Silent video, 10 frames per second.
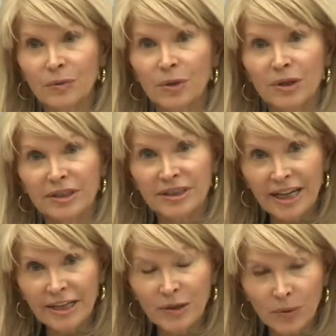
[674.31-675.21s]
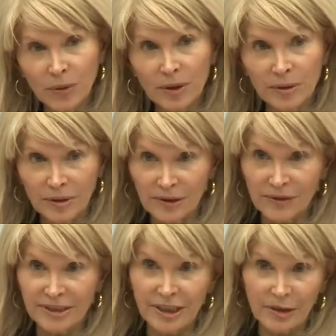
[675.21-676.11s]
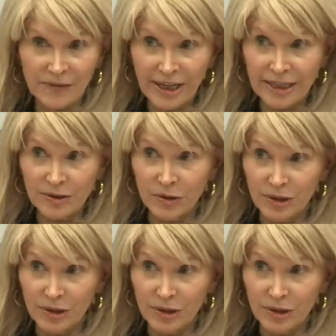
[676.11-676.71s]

where you can take let's say you have cancer,